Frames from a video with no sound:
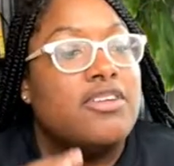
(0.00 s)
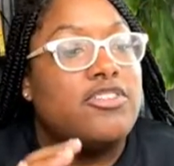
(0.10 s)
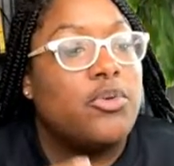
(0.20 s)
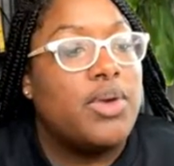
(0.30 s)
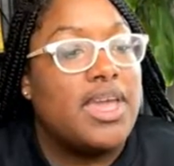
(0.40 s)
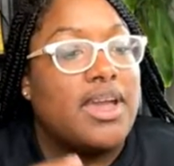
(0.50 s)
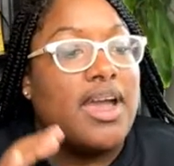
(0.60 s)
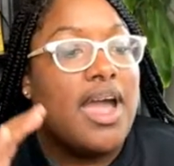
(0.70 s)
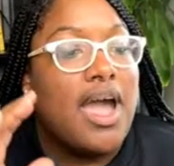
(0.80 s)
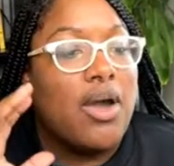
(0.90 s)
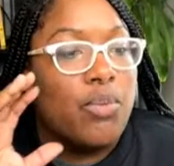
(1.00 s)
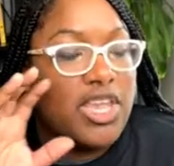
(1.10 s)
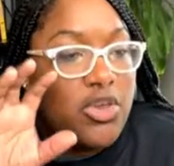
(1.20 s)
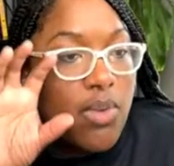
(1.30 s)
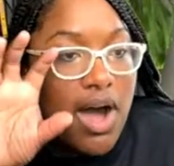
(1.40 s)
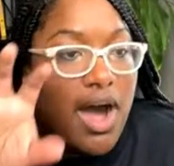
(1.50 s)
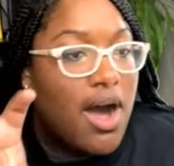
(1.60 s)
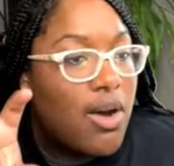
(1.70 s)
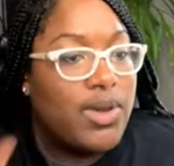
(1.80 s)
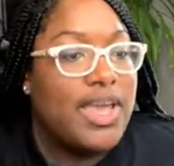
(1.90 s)
to where when you
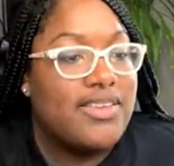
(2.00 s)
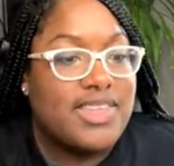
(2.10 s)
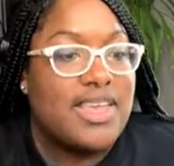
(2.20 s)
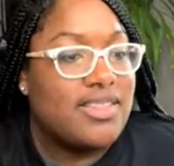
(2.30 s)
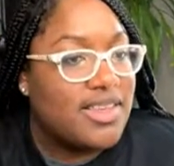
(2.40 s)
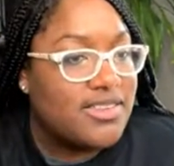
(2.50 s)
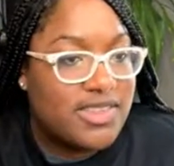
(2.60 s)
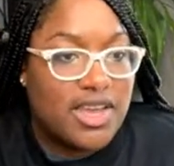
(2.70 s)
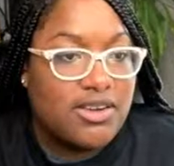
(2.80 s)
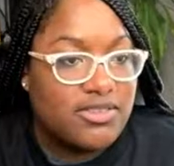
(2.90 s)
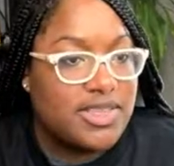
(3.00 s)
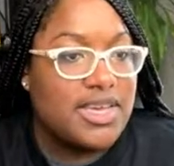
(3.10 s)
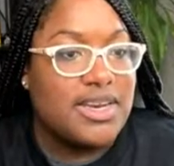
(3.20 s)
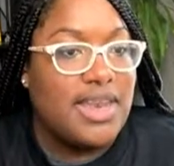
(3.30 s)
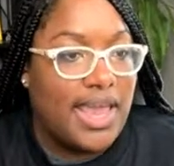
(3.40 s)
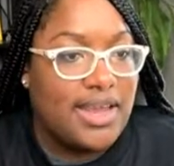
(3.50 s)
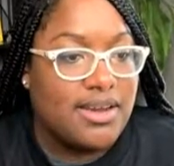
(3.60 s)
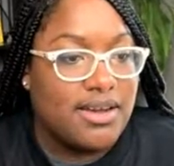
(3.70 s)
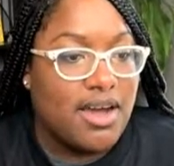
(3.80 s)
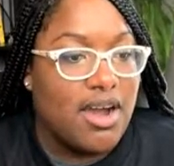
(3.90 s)
always get this certain set of
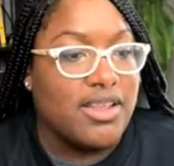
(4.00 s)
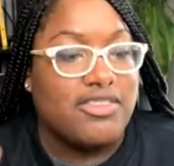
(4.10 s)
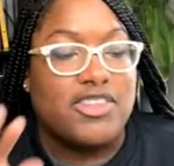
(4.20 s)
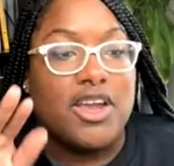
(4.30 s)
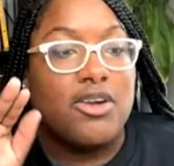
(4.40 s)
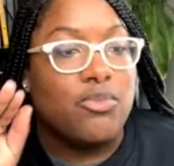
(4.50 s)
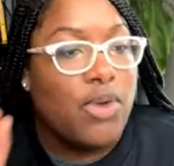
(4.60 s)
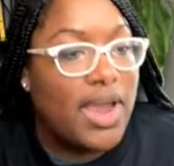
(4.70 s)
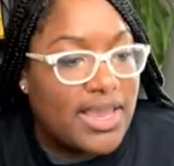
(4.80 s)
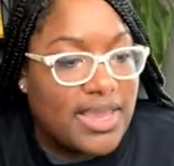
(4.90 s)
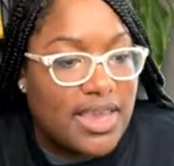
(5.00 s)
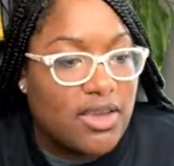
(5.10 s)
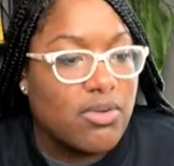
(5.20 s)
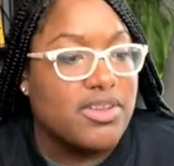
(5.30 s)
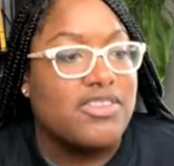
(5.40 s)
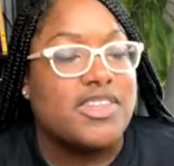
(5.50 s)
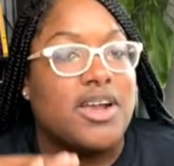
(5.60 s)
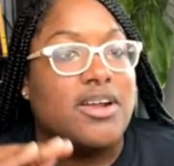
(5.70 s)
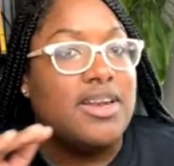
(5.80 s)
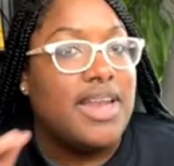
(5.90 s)
data or this certain ranking or this
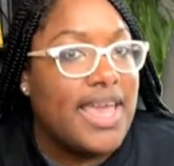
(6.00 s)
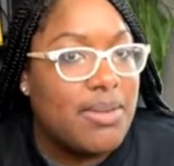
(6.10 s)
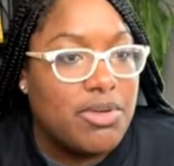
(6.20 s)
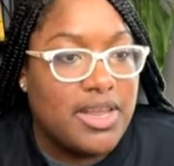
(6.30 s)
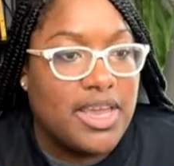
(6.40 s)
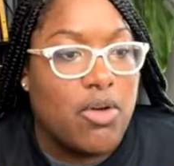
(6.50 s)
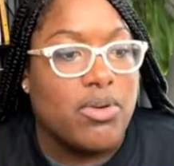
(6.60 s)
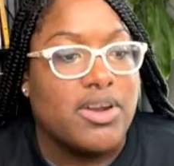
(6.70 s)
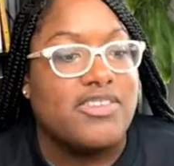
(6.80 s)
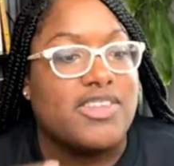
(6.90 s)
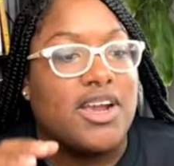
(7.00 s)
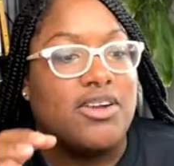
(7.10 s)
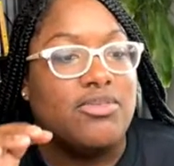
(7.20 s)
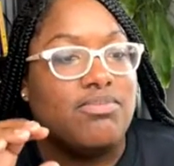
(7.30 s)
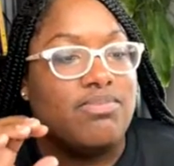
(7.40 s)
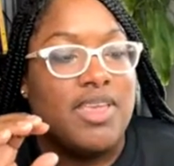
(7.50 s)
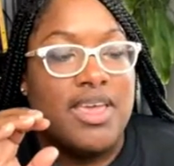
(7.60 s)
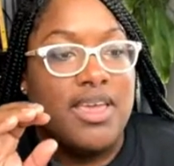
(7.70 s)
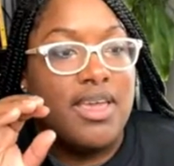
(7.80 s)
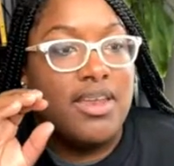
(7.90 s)
certain labeling or this certain
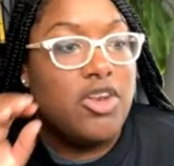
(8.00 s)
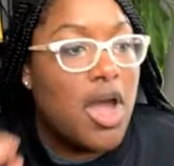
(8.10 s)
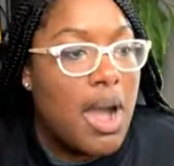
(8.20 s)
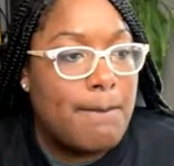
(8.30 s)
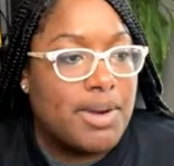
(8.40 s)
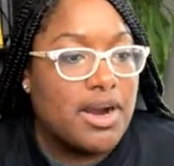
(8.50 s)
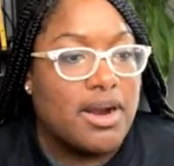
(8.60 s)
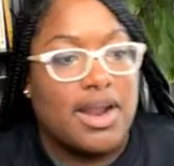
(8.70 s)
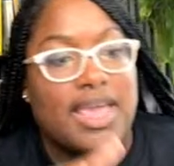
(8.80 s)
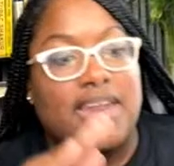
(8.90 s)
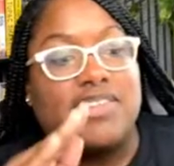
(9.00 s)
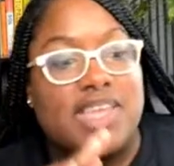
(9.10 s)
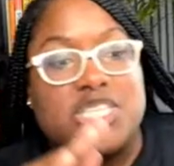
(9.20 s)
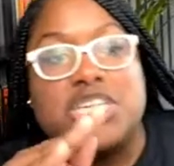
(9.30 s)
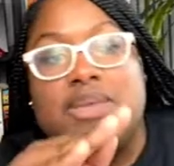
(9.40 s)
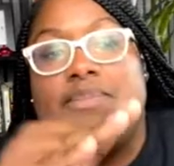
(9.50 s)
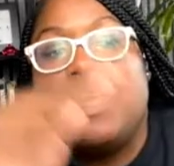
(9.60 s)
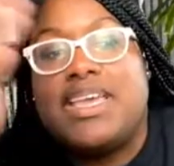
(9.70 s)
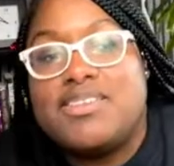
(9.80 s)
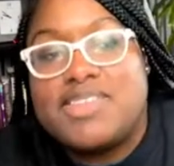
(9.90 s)
number, it essentially
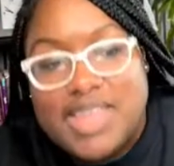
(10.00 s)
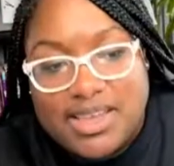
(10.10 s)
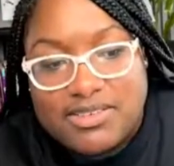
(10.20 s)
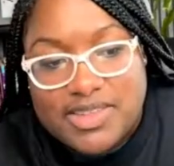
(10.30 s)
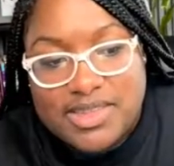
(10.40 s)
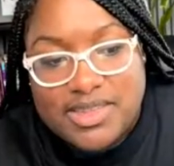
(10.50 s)
means this.